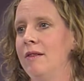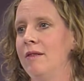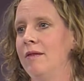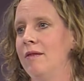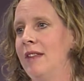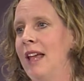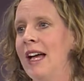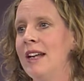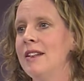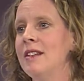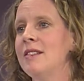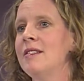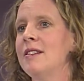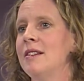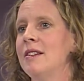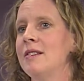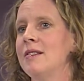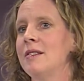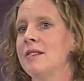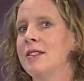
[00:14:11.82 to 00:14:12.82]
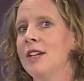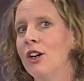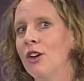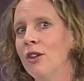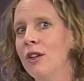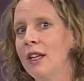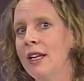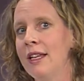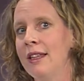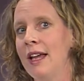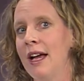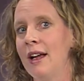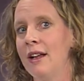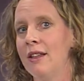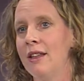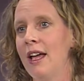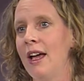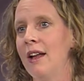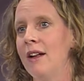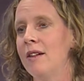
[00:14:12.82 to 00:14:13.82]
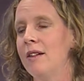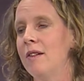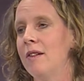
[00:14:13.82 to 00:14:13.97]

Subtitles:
That doesn't necessarily, that